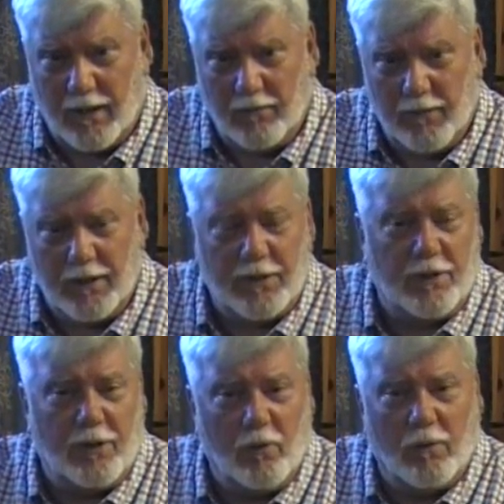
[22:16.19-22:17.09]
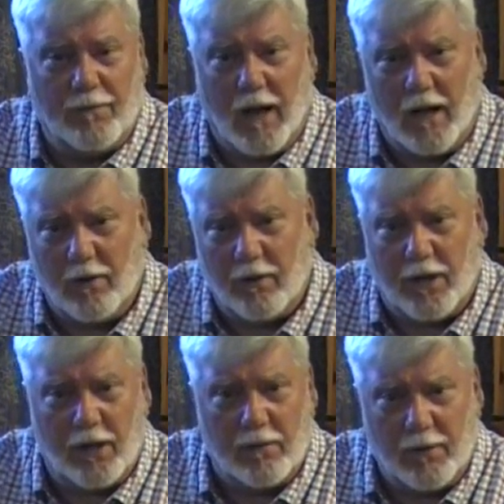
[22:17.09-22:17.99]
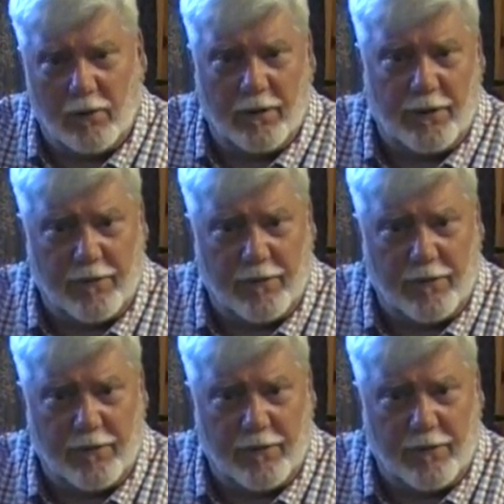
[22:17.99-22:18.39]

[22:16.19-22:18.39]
it means that you were following him on his